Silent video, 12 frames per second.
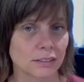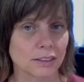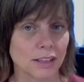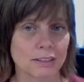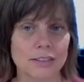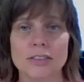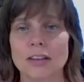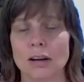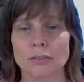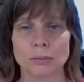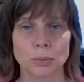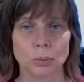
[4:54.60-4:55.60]
take this
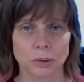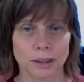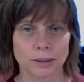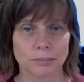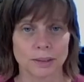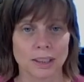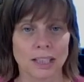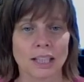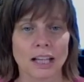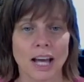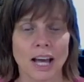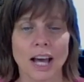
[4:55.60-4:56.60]
of a morning.
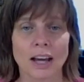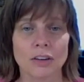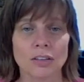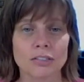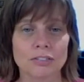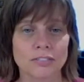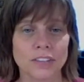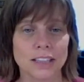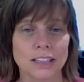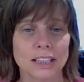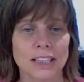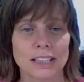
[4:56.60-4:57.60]

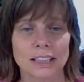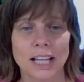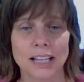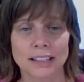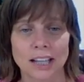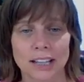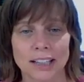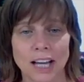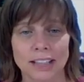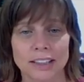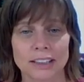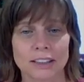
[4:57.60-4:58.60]
L-phenylanine,
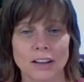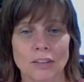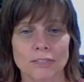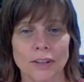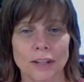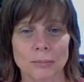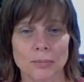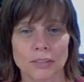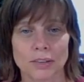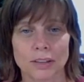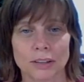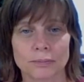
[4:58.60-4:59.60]
I get it off
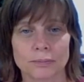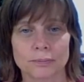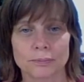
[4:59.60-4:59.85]
Amazon.